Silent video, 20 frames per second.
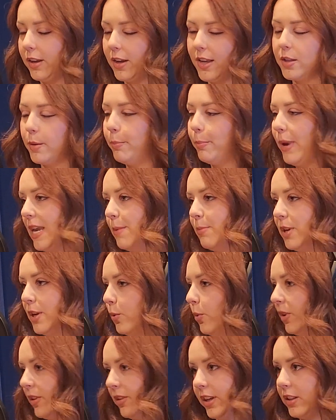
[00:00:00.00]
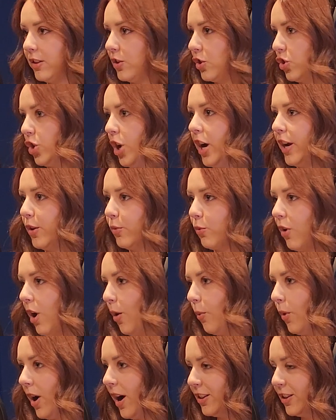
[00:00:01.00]
as a baby with this giant
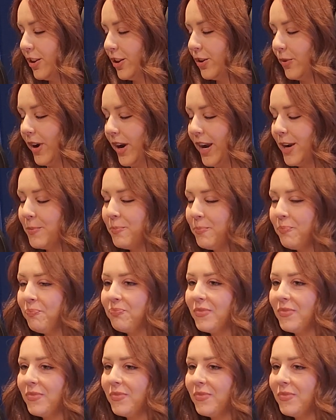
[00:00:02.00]
Rottweiler, right?